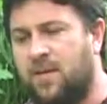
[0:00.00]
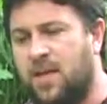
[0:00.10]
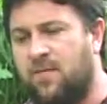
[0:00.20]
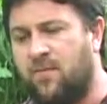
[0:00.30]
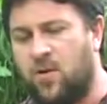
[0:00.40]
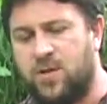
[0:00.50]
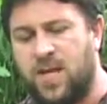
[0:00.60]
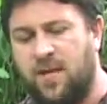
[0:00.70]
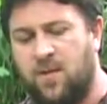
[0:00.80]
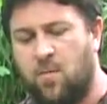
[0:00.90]
the first
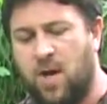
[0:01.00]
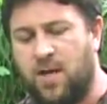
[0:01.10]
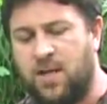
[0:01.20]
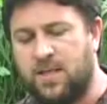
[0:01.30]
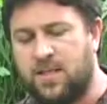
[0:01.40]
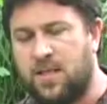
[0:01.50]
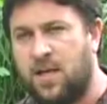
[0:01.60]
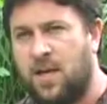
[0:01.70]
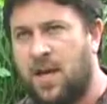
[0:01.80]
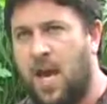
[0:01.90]
ethnobotanist
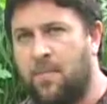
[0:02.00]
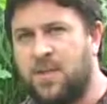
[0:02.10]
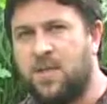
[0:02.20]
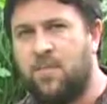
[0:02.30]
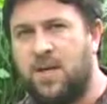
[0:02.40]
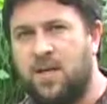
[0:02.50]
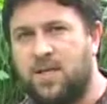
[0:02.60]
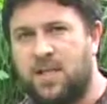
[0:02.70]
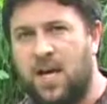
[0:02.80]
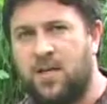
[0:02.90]
happens to be a
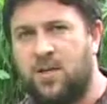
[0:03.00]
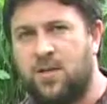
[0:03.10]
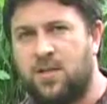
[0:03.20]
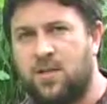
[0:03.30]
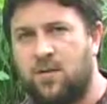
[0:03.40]
scientist